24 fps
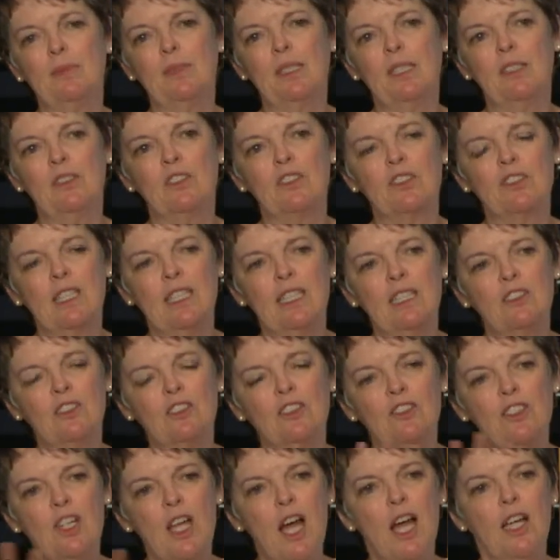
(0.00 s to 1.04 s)
it's, it's
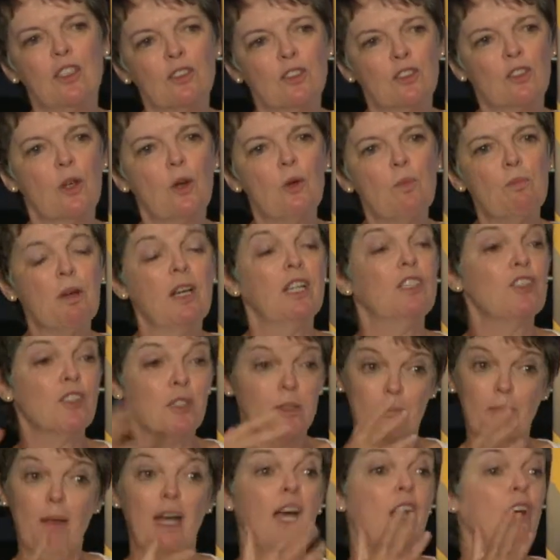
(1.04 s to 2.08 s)
not so much
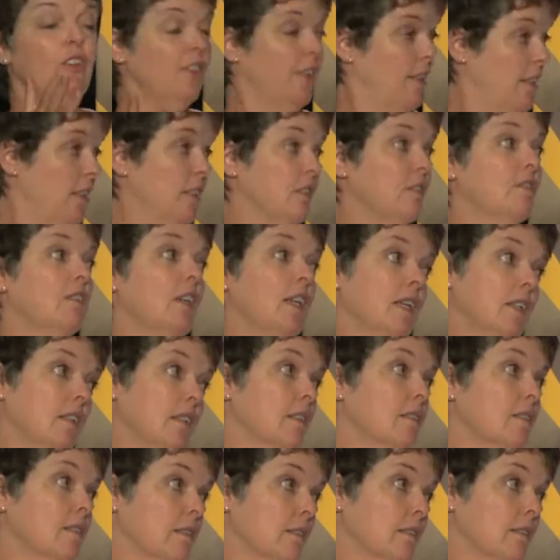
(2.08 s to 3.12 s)
about the
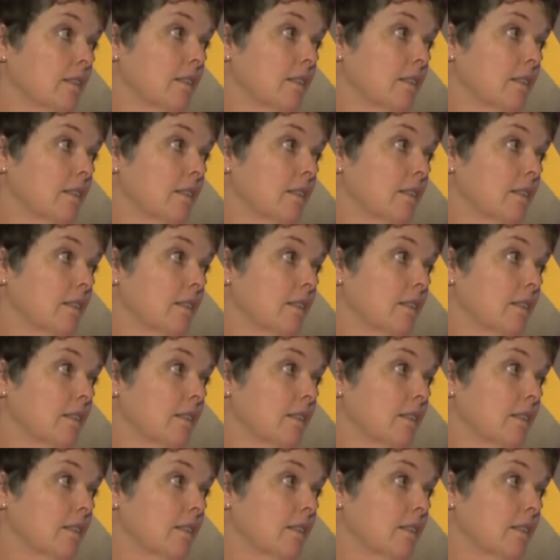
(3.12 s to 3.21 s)
event.